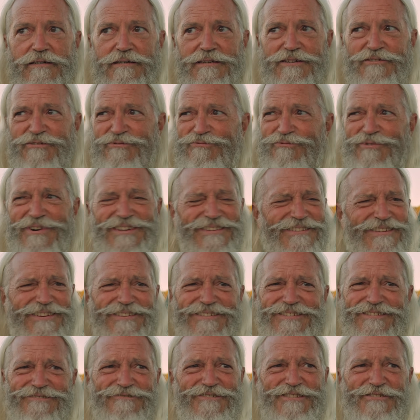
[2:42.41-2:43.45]
He said, what?
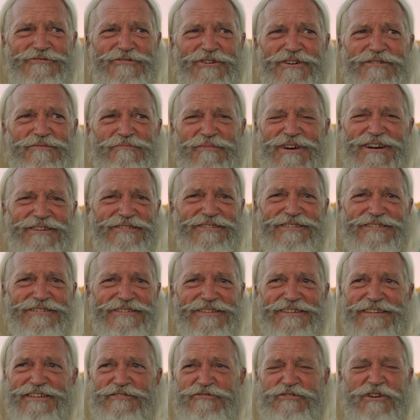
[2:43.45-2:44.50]
What are you talking about?
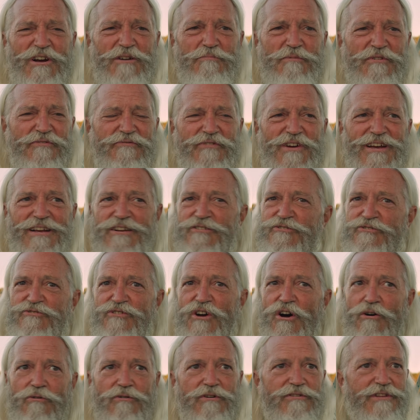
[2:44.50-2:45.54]
It's got to be fake. I said,
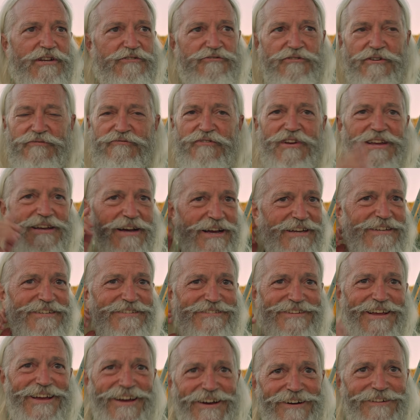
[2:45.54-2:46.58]
no, that's not fake. I
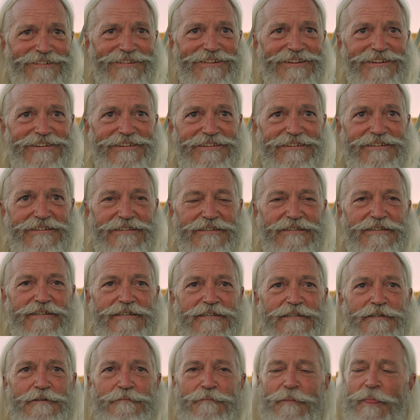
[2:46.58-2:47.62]
can tell.
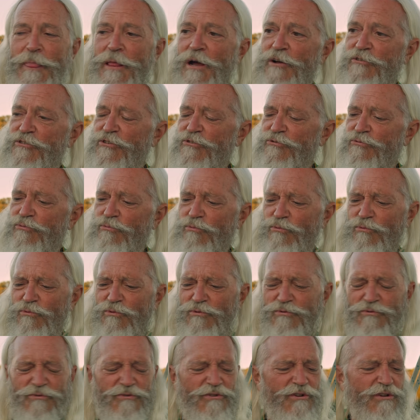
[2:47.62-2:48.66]
I says,
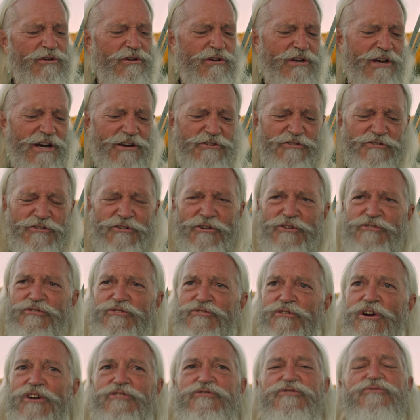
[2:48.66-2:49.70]
how do you know? I
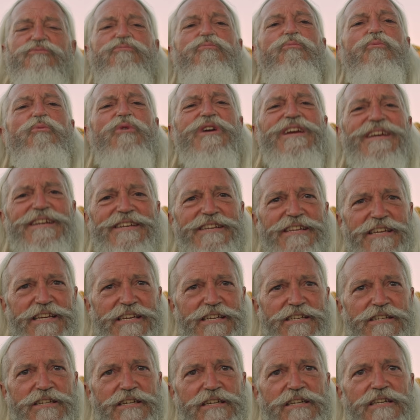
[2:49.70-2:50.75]
says, I says, we
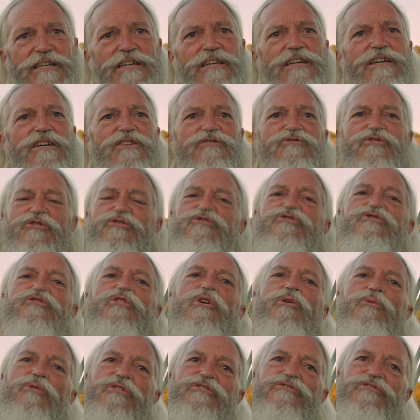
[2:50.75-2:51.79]
need to
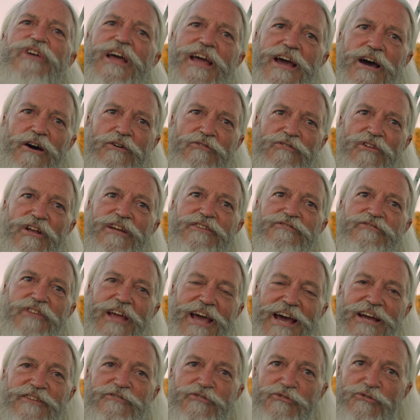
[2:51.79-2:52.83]
slow it down like
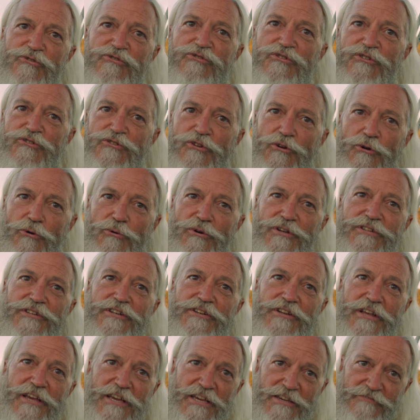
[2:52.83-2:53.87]
dad used to do in
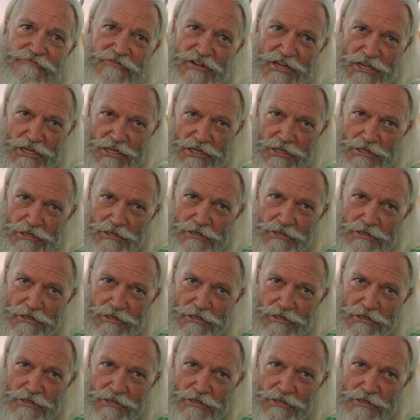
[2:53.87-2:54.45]
the Navy.